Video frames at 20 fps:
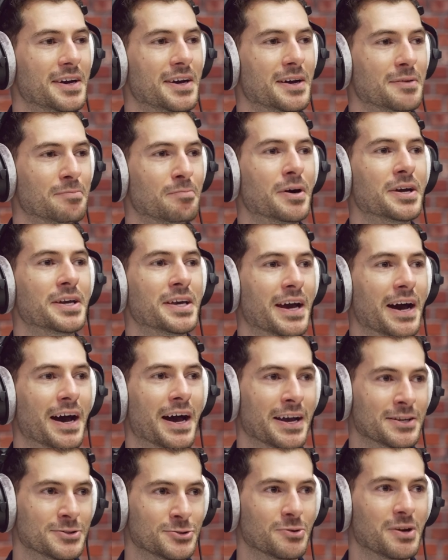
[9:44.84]
But yeah,
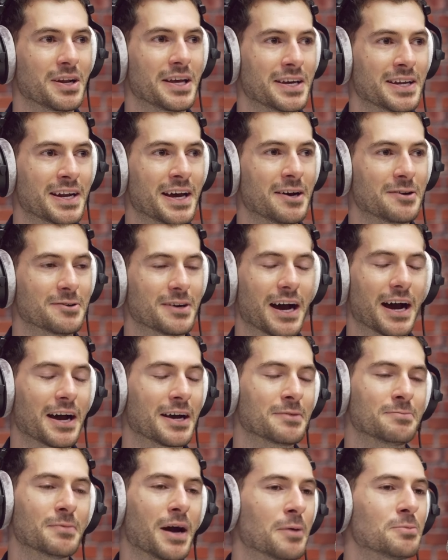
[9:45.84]
as you lay it out,
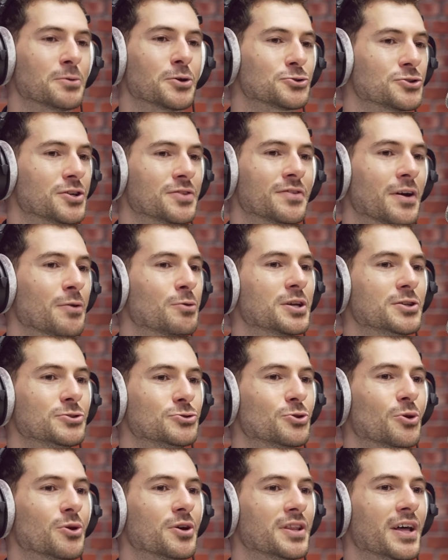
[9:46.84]
I'm not sure if I would
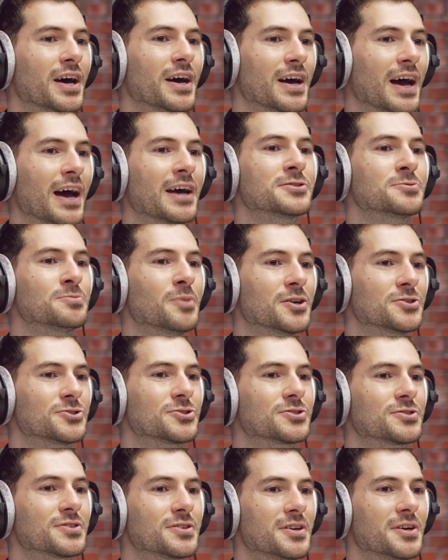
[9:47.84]
enjoy that as much.